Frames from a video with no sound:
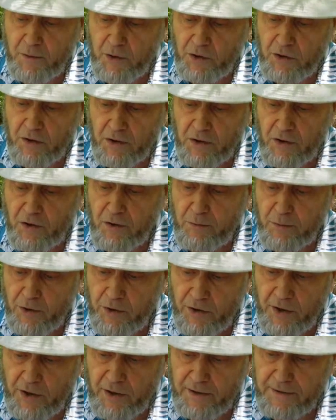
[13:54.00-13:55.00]
Merle
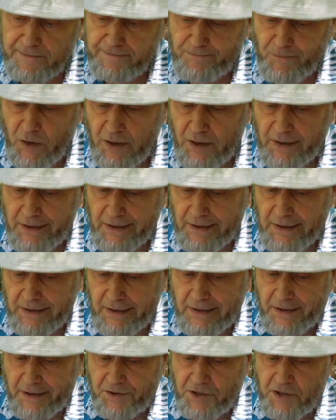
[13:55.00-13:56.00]
Oberon.
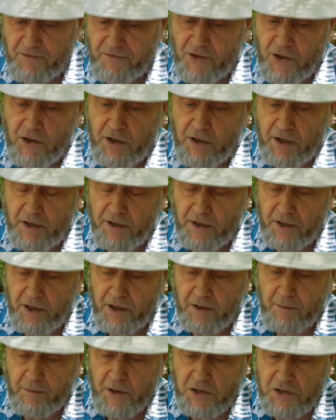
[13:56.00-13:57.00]
She flaunted an
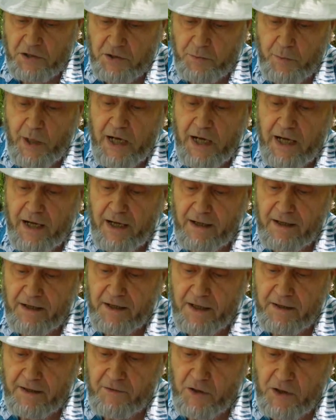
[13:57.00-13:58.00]
intimate smile
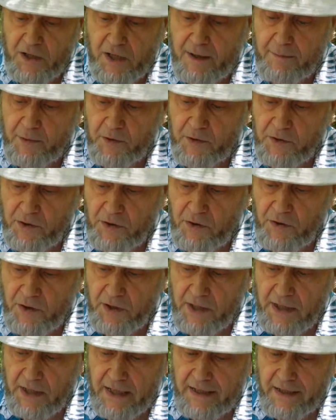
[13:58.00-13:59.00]
at every
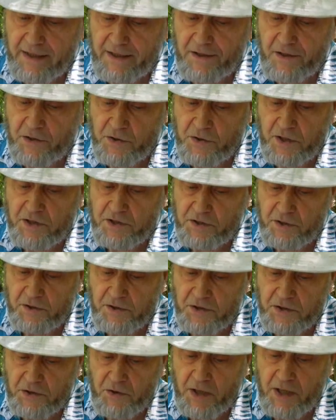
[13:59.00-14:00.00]
opportunity. I didn't trust
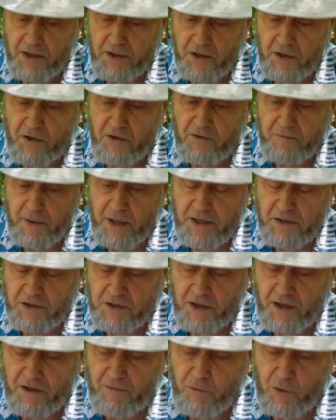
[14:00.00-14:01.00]
her, so I nerved
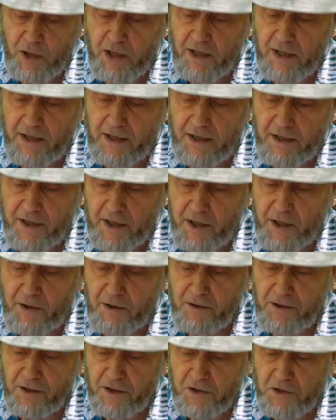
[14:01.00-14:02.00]
myself, waylaid
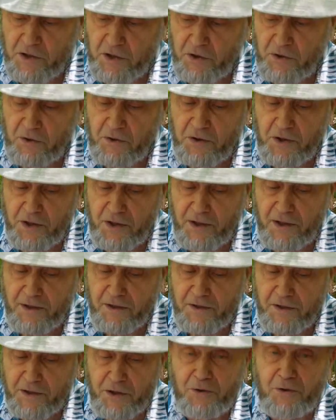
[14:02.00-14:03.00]
Harold in the schoolyard,
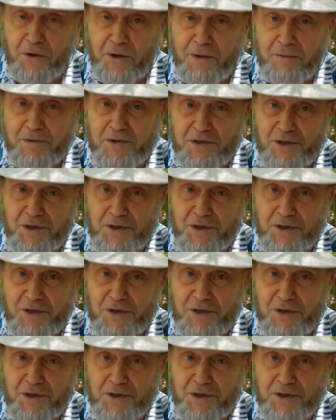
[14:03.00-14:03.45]
and told him